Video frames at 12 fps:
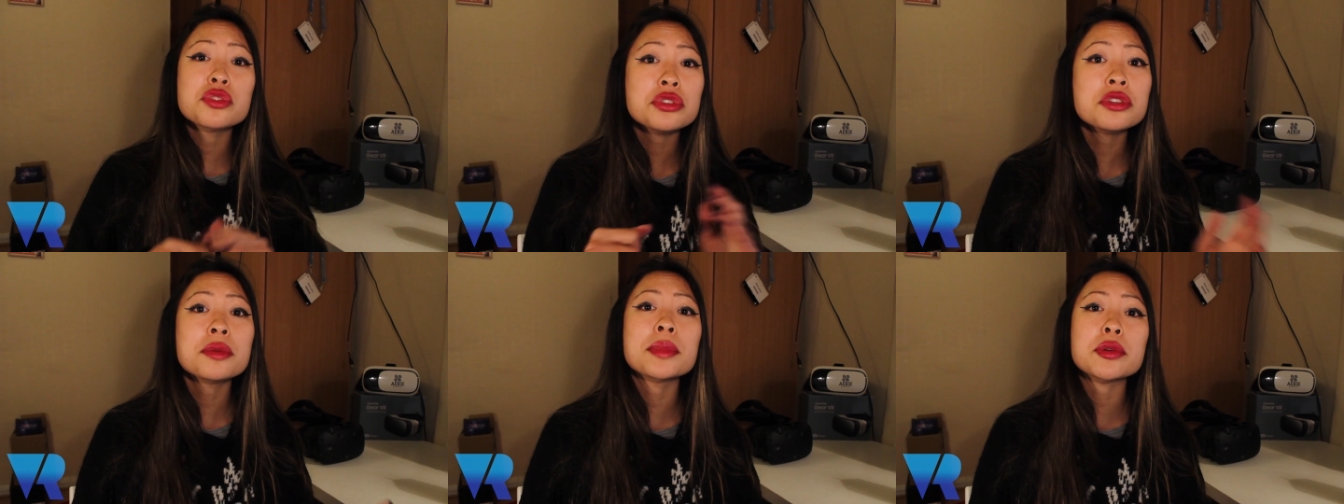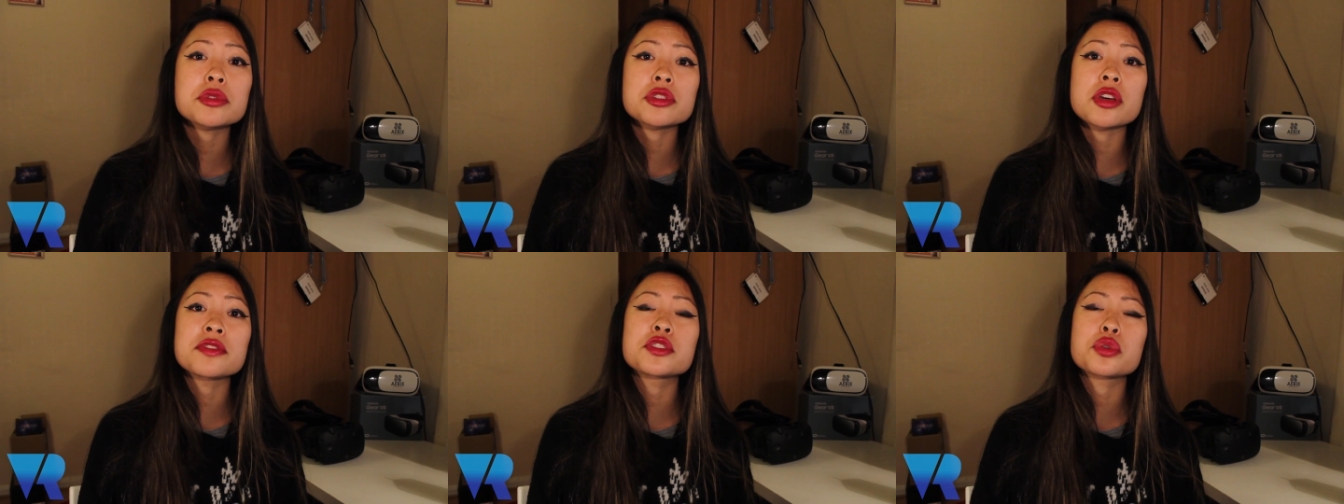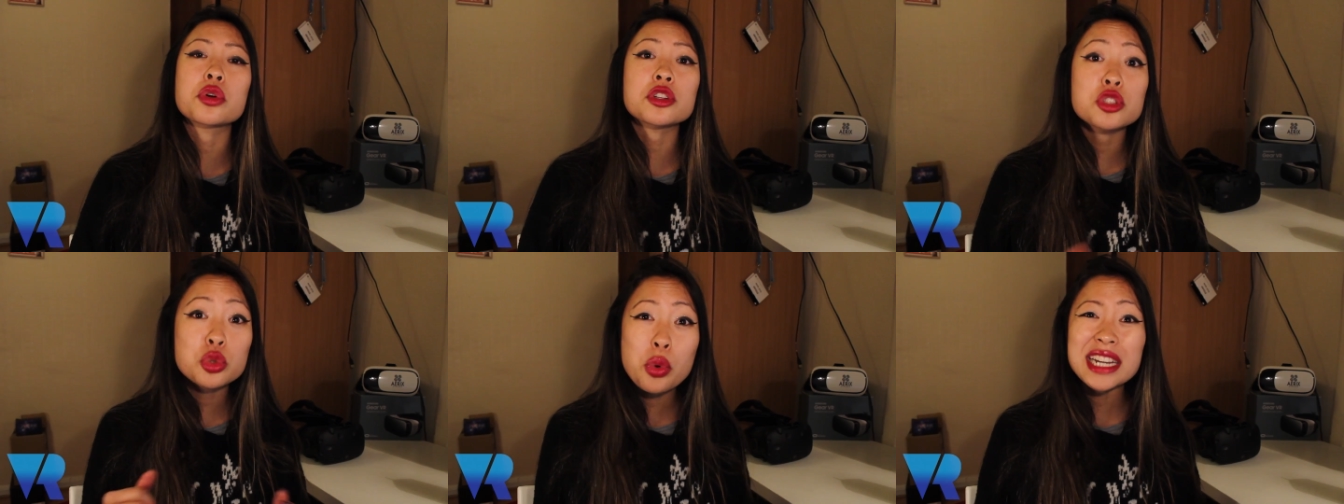through the Microsoft Store
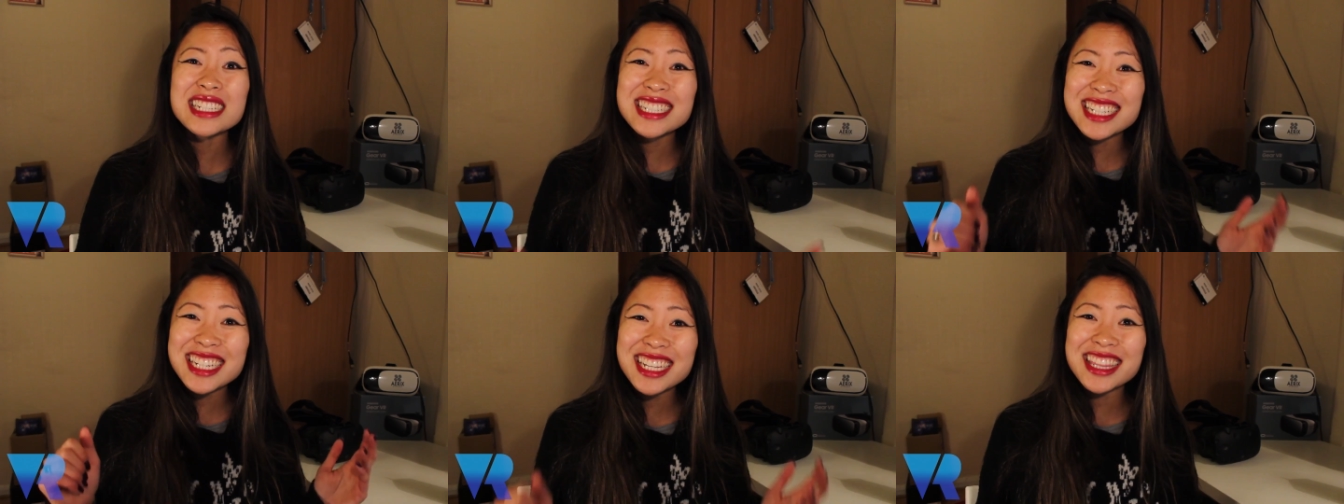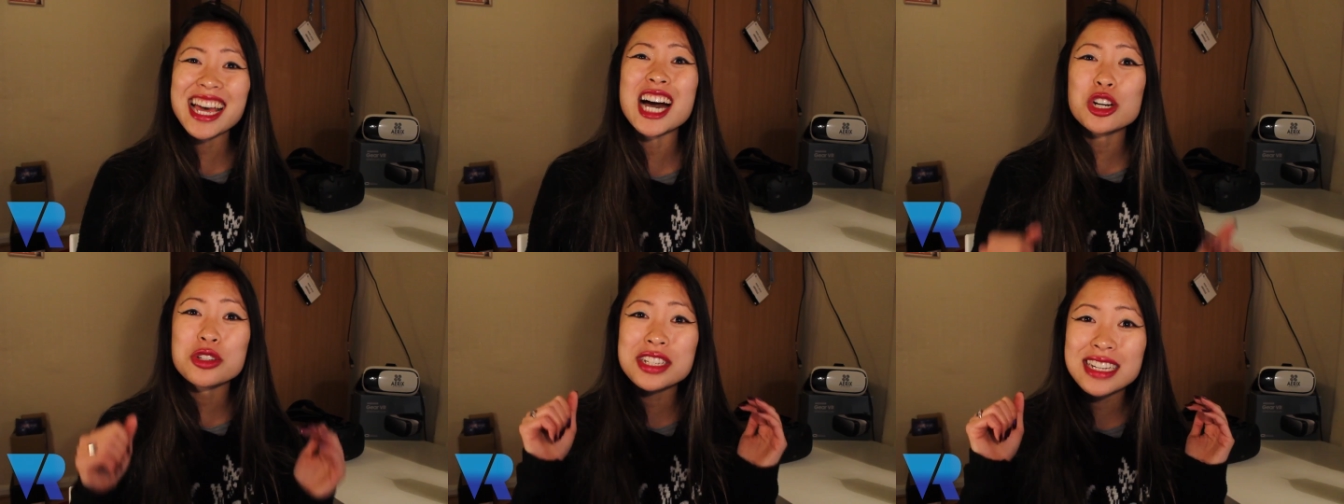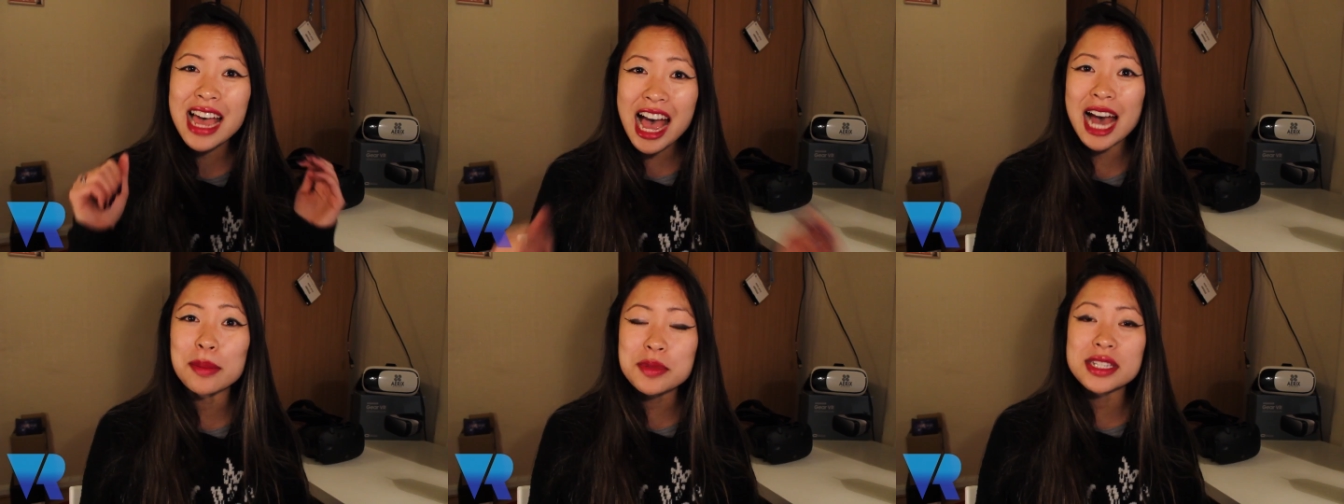twenty thousand
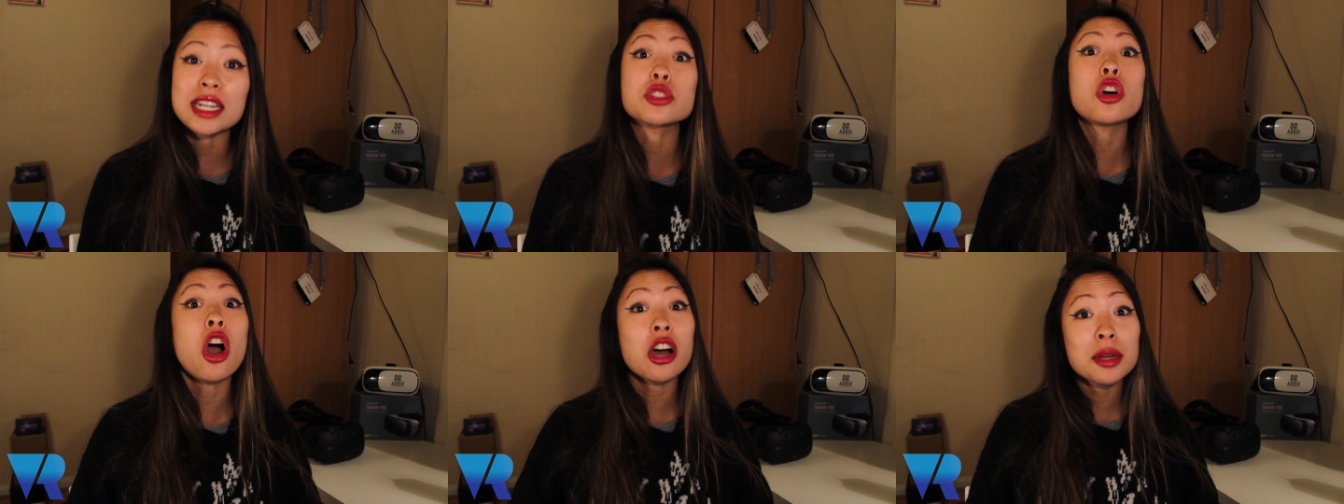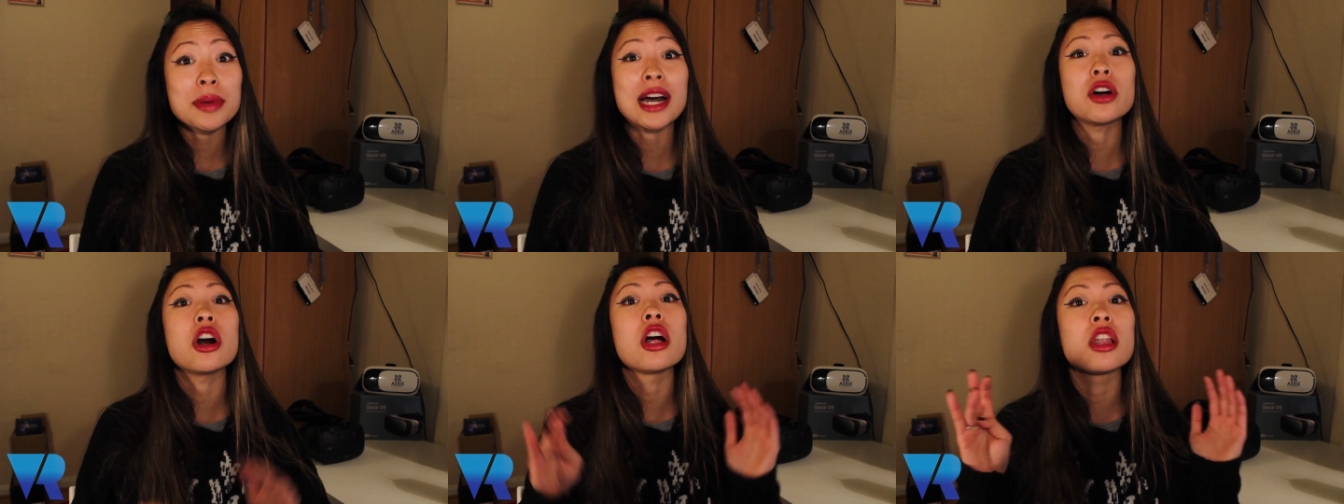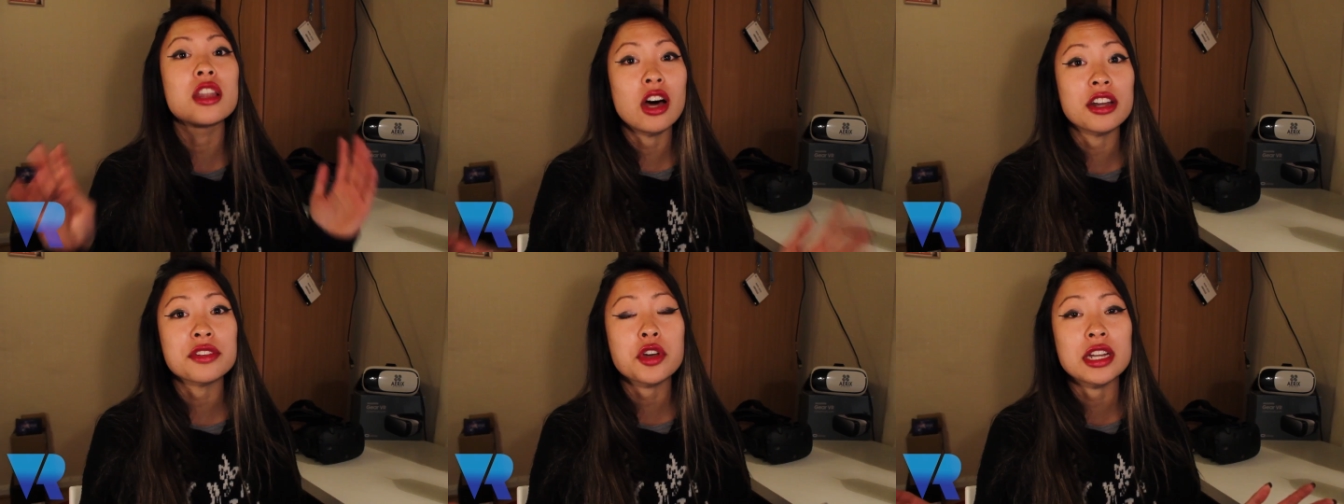apps. Now talk about a
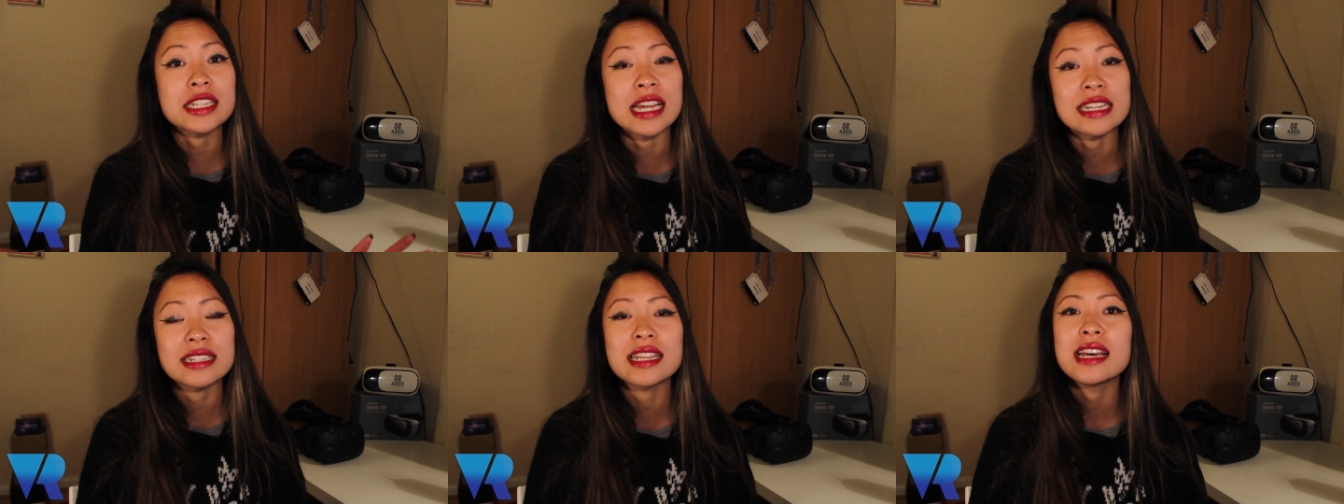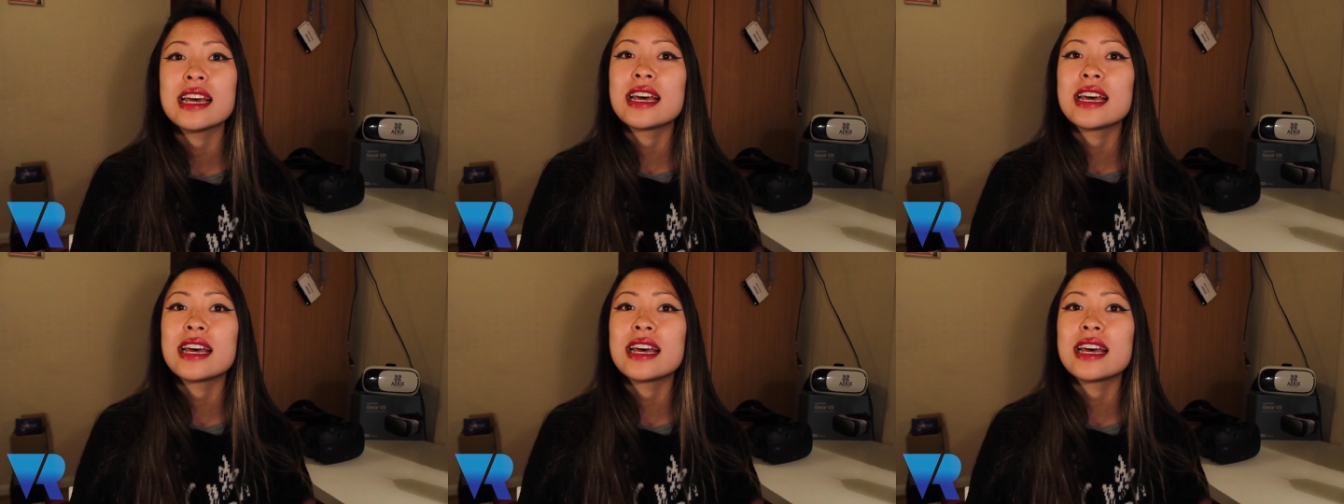lot of content.